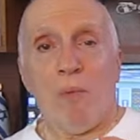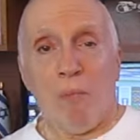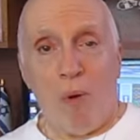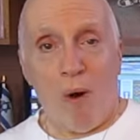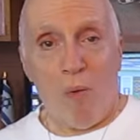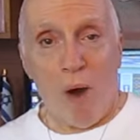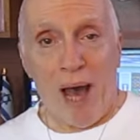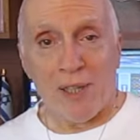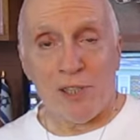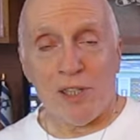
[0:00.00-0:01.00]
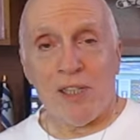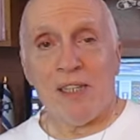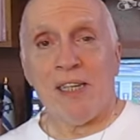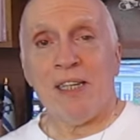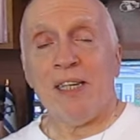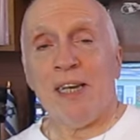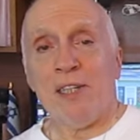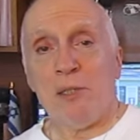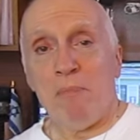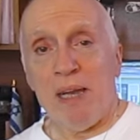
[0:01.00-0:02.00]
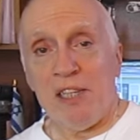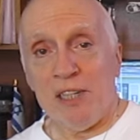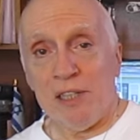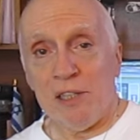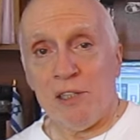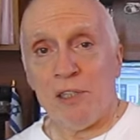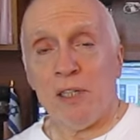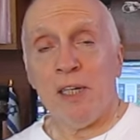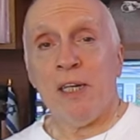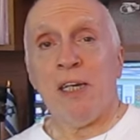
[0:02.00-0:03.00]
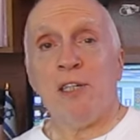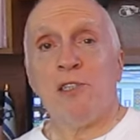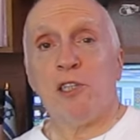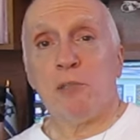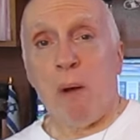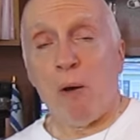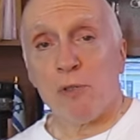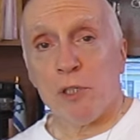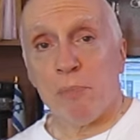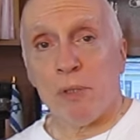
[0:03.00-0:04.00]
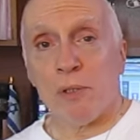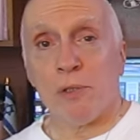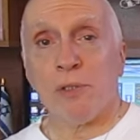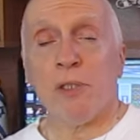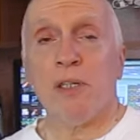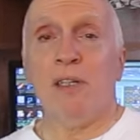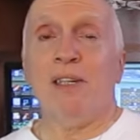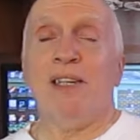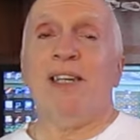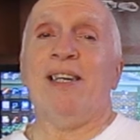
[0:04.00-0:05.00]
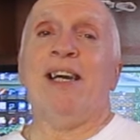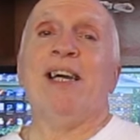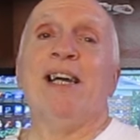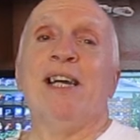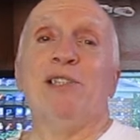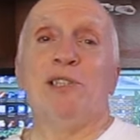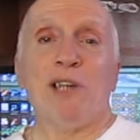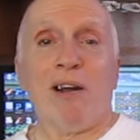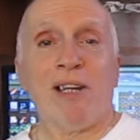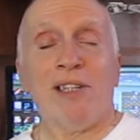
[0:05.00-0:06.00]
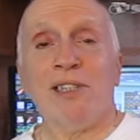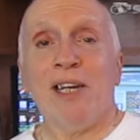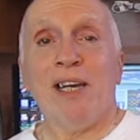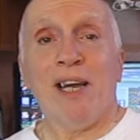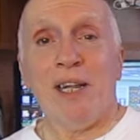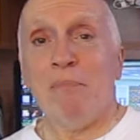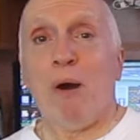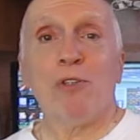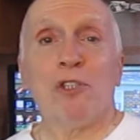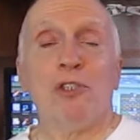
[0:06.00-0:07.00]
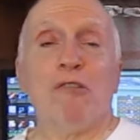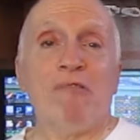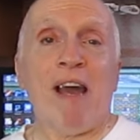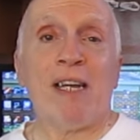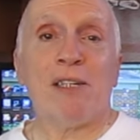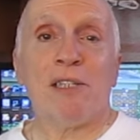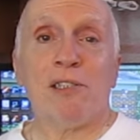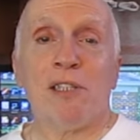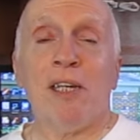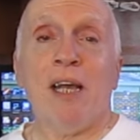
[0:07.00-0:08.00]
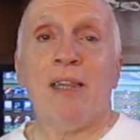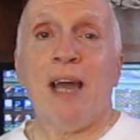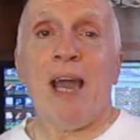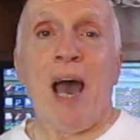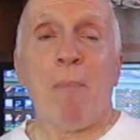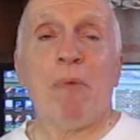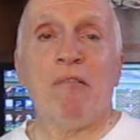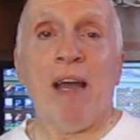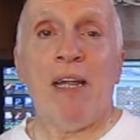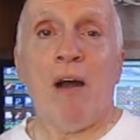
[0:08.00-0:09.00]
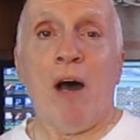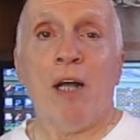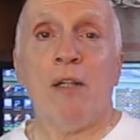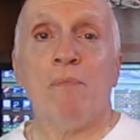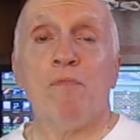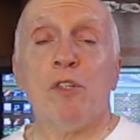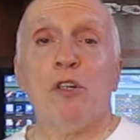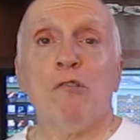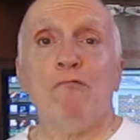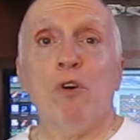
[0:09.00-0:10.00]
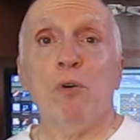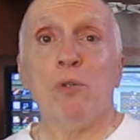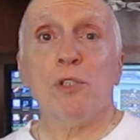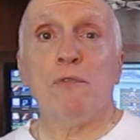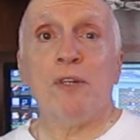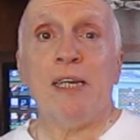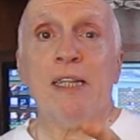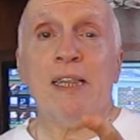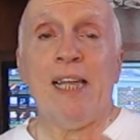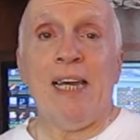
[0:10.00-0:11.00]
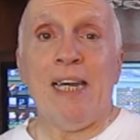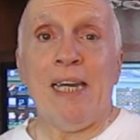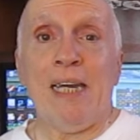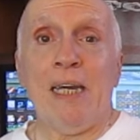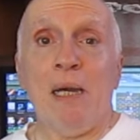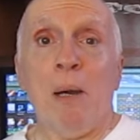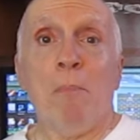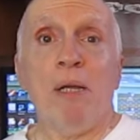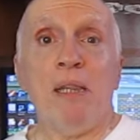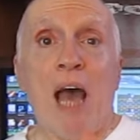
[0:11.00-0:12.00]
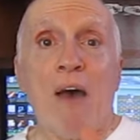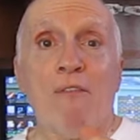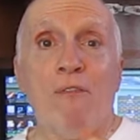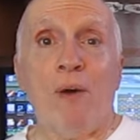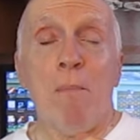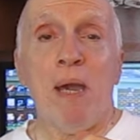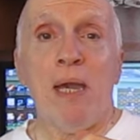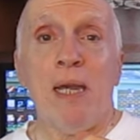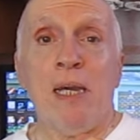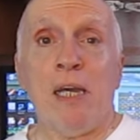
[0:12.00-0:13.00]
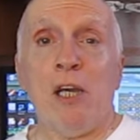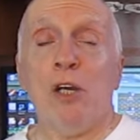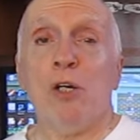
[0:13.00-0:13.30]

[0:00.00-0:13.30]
Paul Watson, his minions, his disposables, his suckers and emotional wrecks, they operate on rules for thee, but not for me.